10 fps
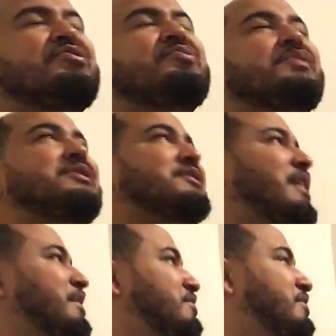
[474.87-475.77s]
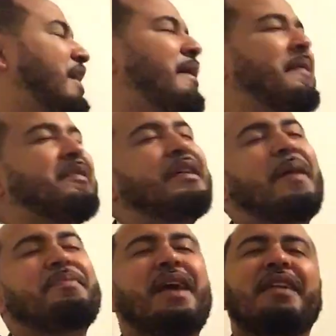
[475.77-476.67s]
dude, but it's like, look, I, look,
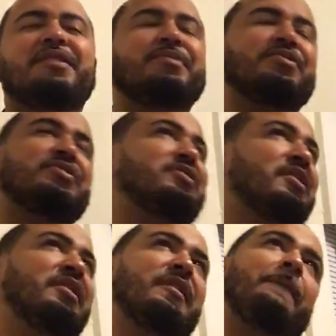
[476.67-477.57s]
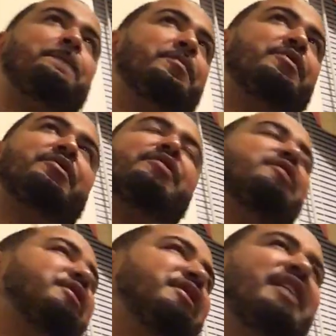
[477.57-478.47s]
I'm not the most good
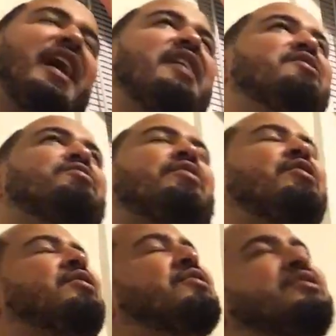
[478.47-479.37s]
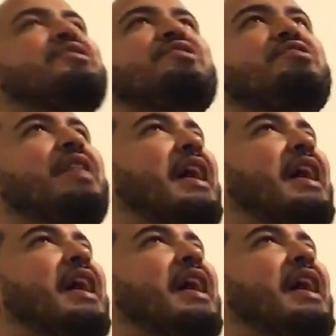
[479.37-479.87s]
looking guy in the world, and nor do